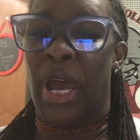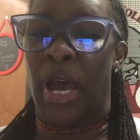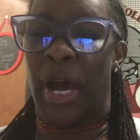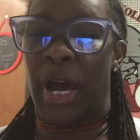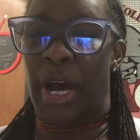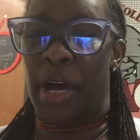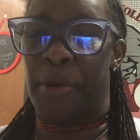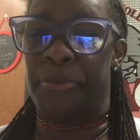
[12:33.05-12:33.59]

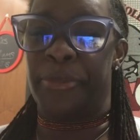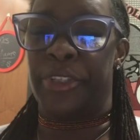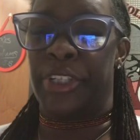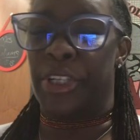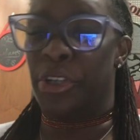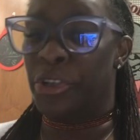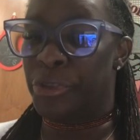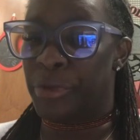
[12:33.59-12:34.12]
Um,
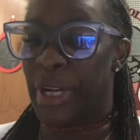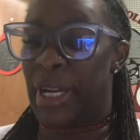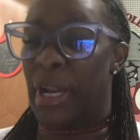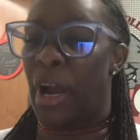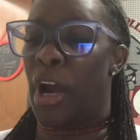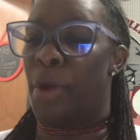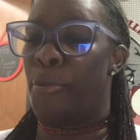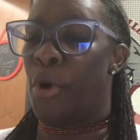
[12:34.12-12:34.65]
children
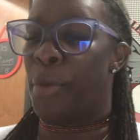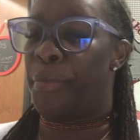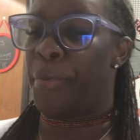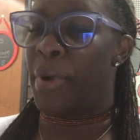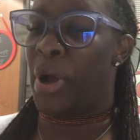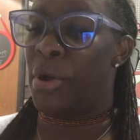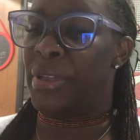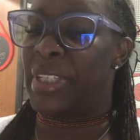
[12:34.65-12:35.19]
are more
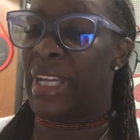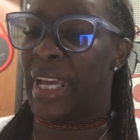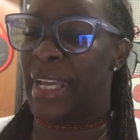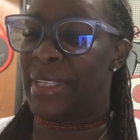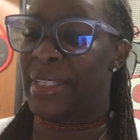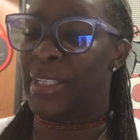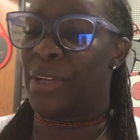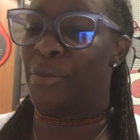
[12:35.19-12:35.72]
prone to
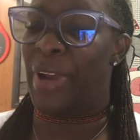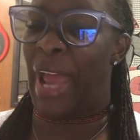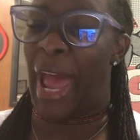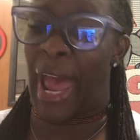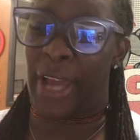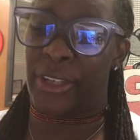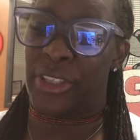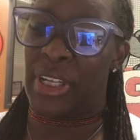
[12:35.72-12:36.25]
insulin
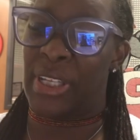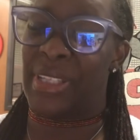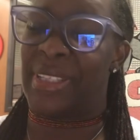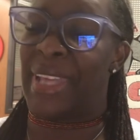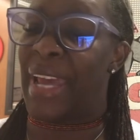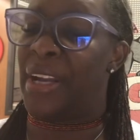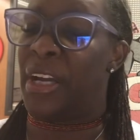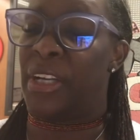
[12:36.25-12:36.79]
reactions
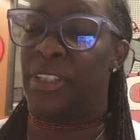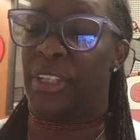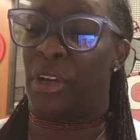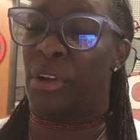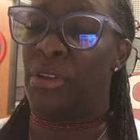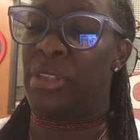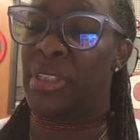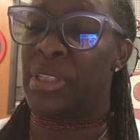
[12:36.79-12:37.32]
than
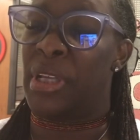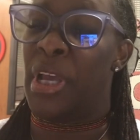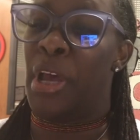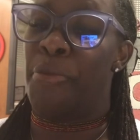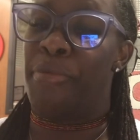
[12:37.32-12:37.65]
adults